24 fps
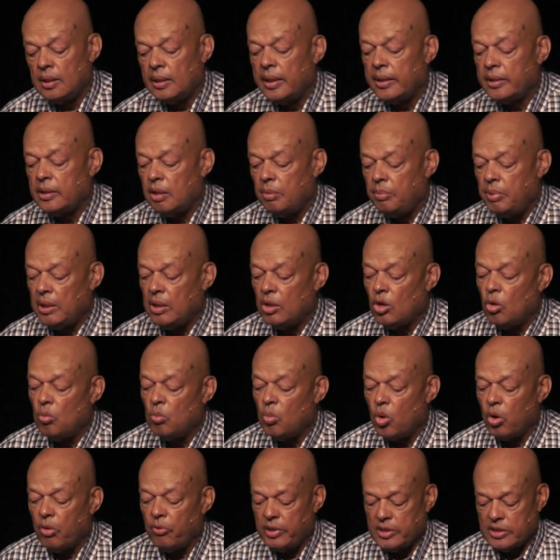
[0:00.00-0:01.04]
Let there be no
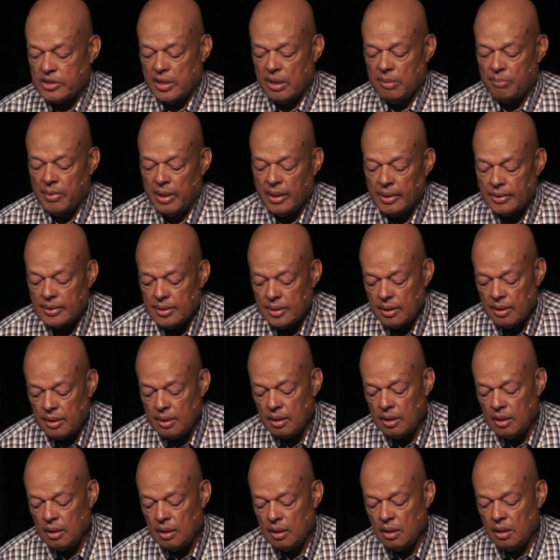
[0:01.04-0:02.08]
more resentment,
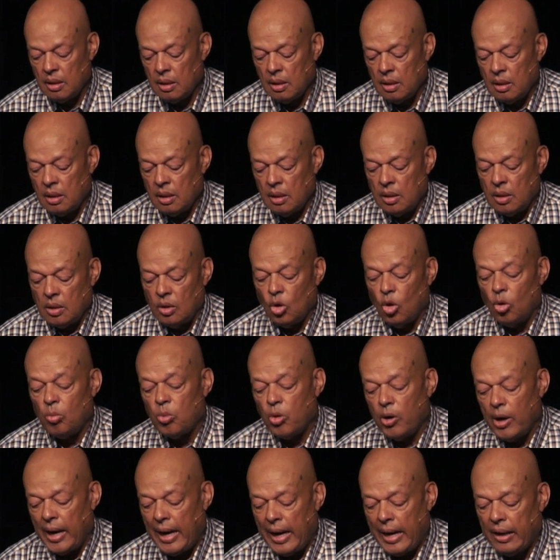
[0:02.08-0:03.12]
no
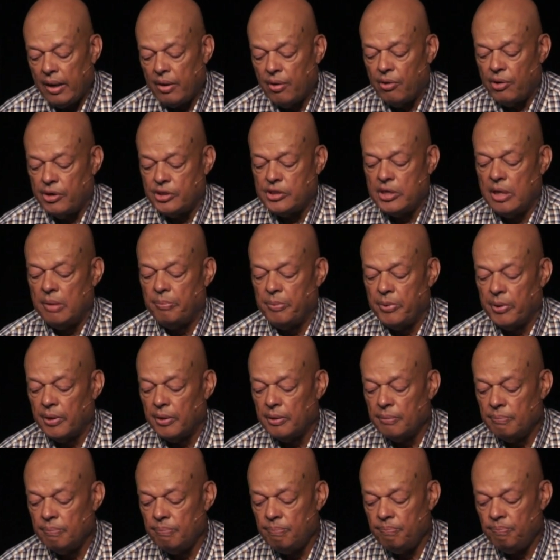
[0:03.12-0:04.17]
more anger or
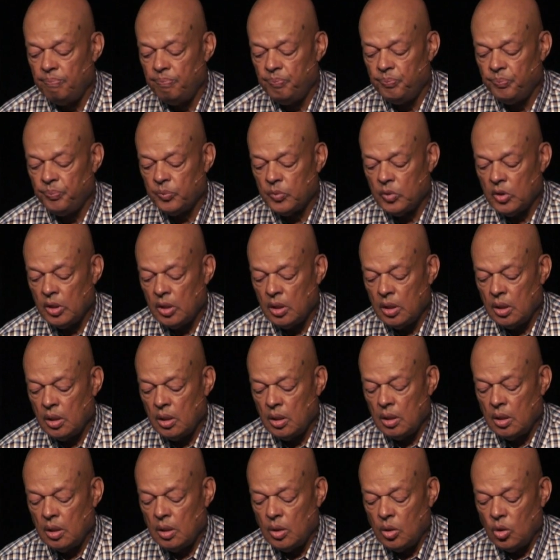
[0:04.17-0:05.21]
temper,
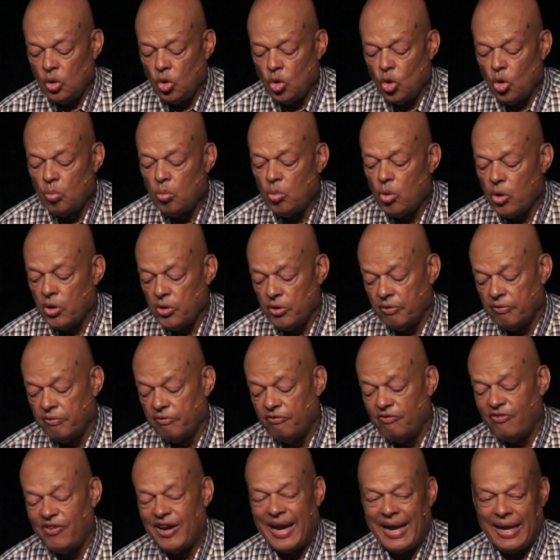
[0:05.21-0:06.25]
no more
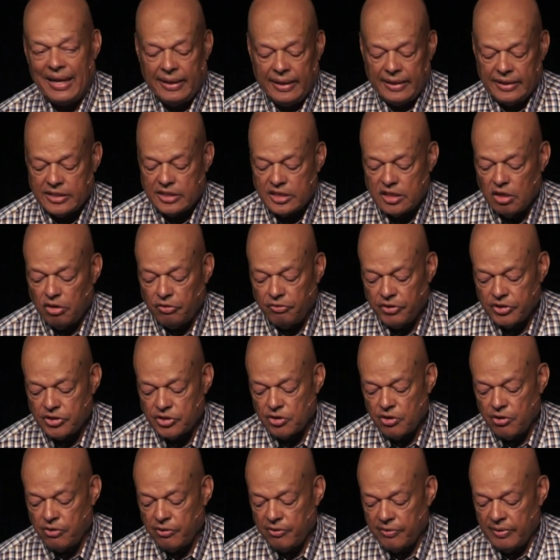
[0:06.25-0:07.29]
violent
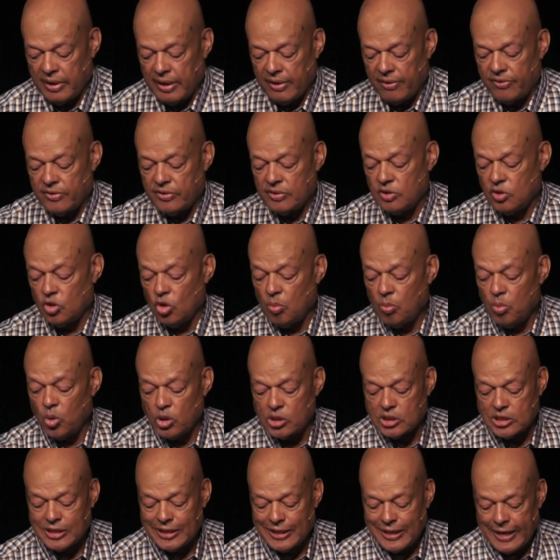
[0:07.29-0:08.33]
self-assertiveness, no
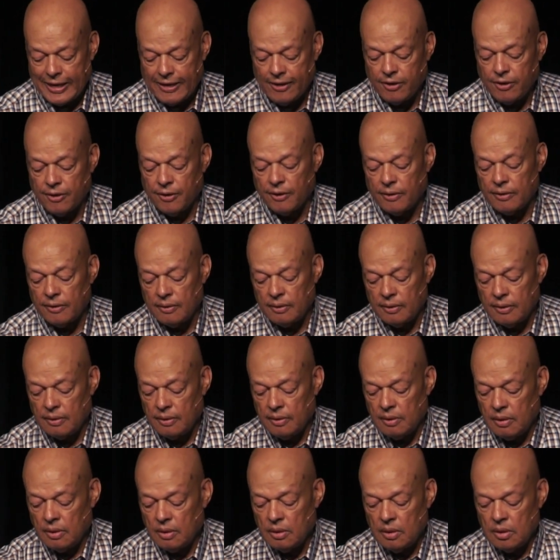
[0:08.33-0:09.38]
more slander,
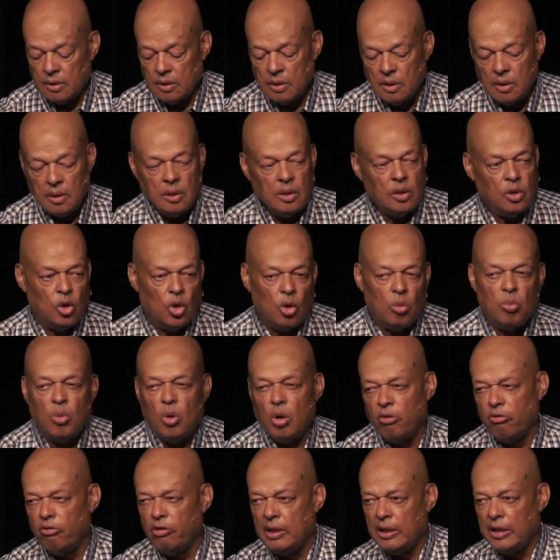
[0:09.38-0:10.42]
no
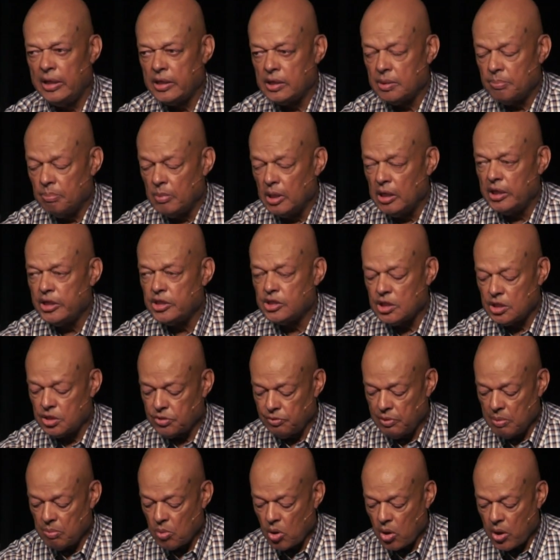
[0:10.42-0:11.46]
more
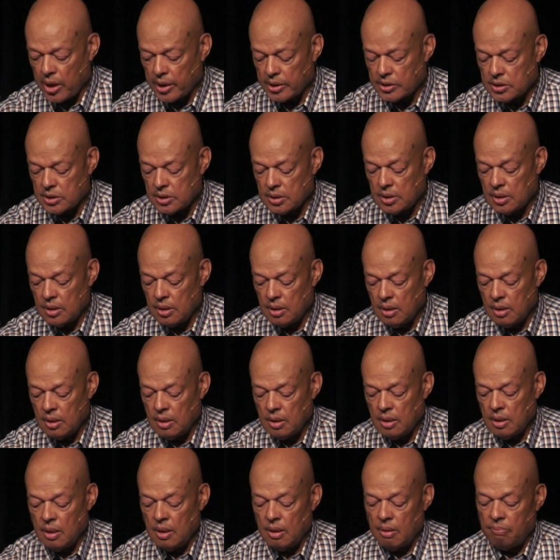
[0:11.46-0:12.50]
malicious remarks.
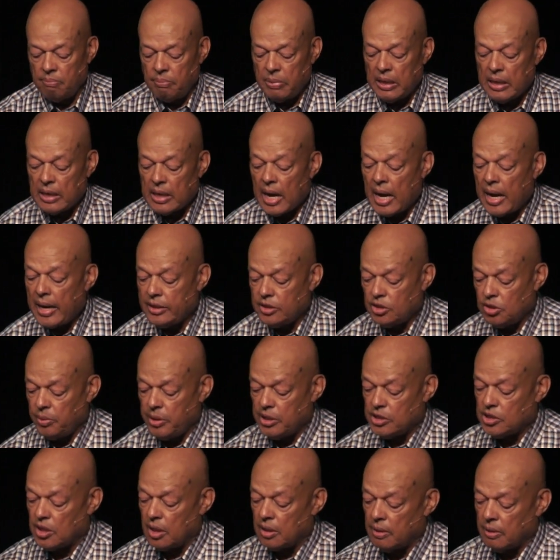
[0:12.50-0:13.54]
Be kind to
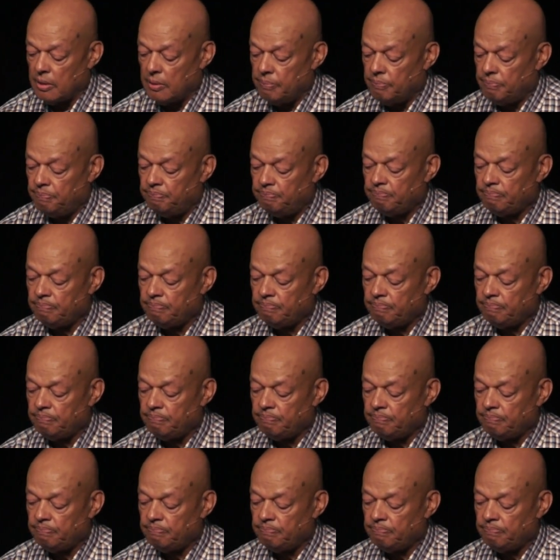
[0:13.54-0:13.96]
each other.